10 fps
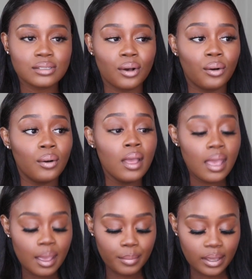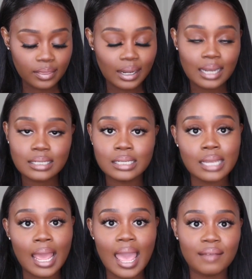So being that I did
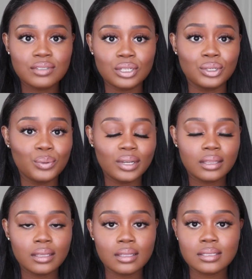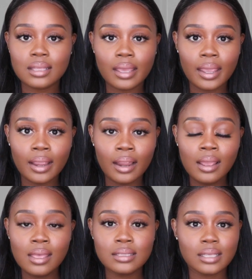not have to do anything to the
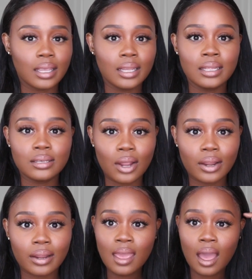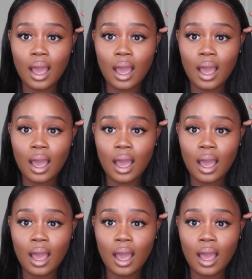hair to get it darker,